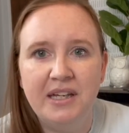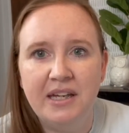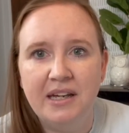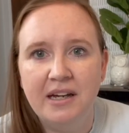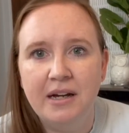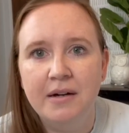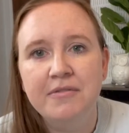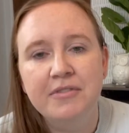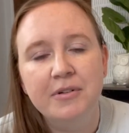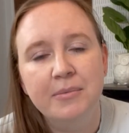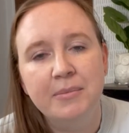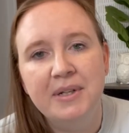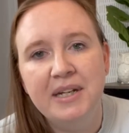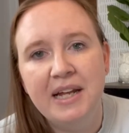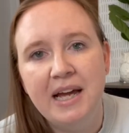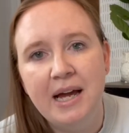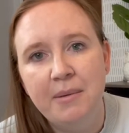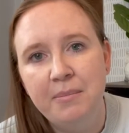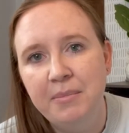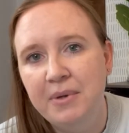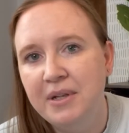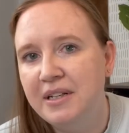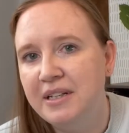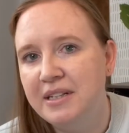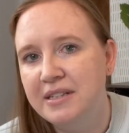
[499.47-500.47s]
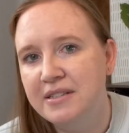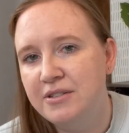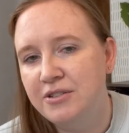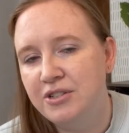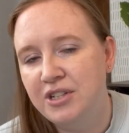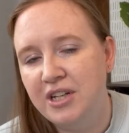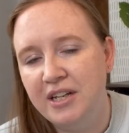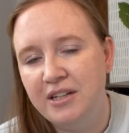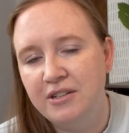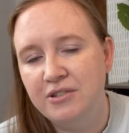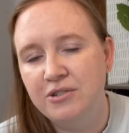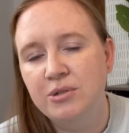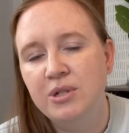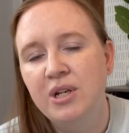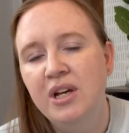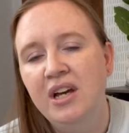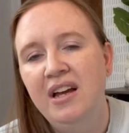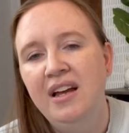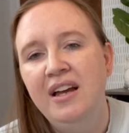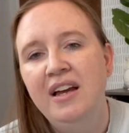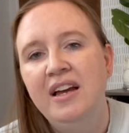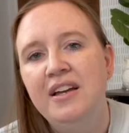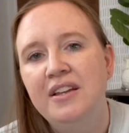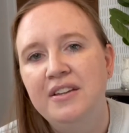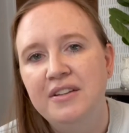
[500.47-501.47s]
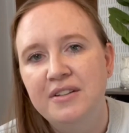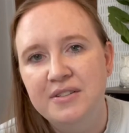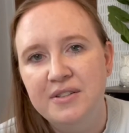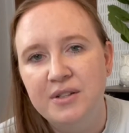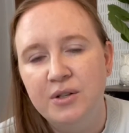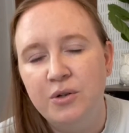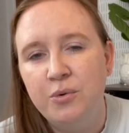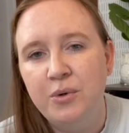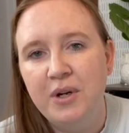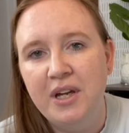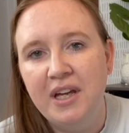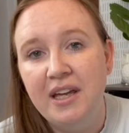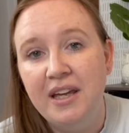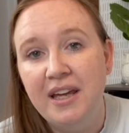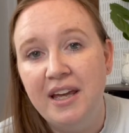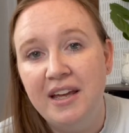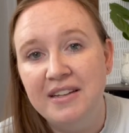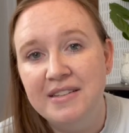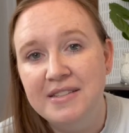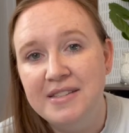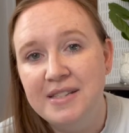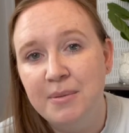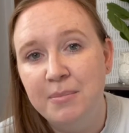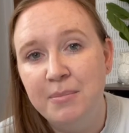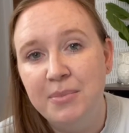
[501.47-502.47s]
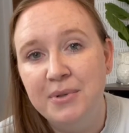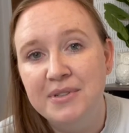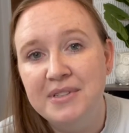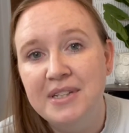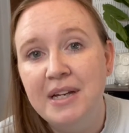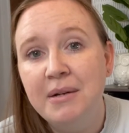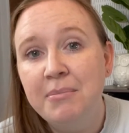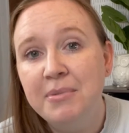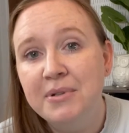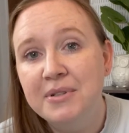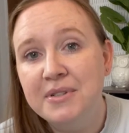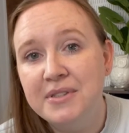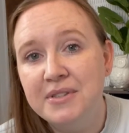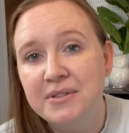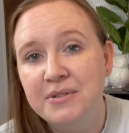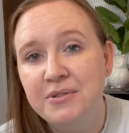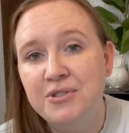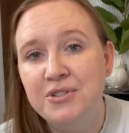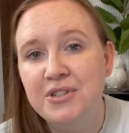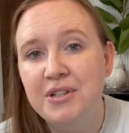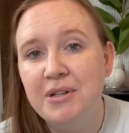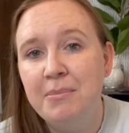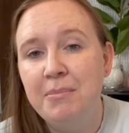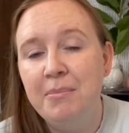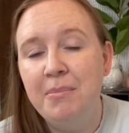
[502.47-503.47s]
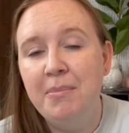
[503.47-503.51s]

up from a nap and needs a change, there's a quick and simple diaper solution.